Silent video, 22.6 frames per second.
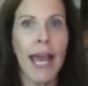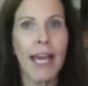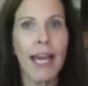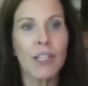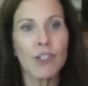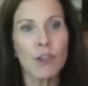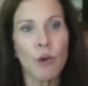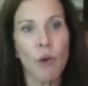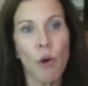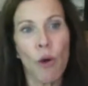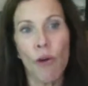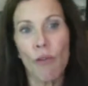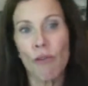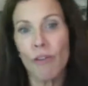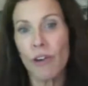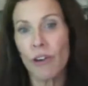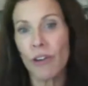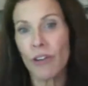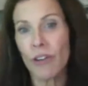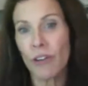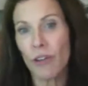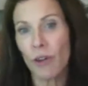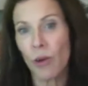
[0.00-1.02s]
And so
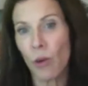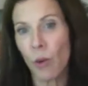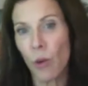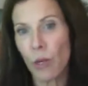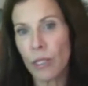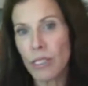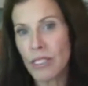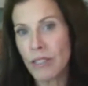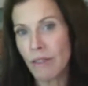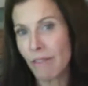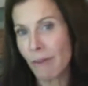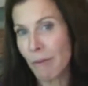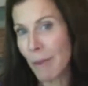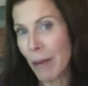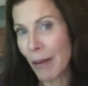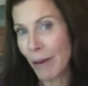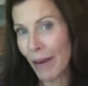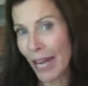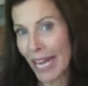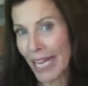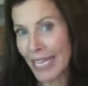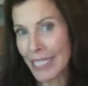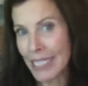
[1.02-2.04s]
over the course of
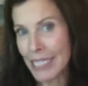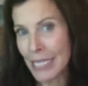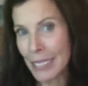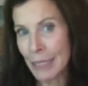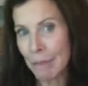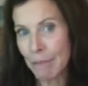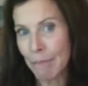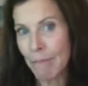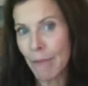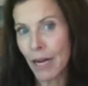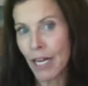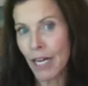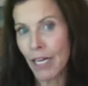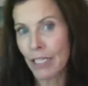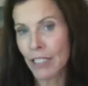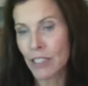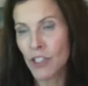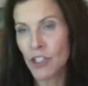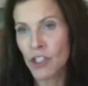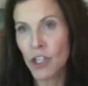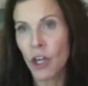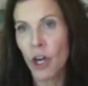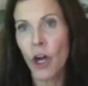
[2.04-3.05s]
about 18
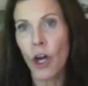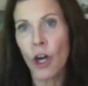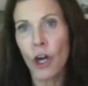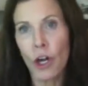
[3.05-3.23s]
months,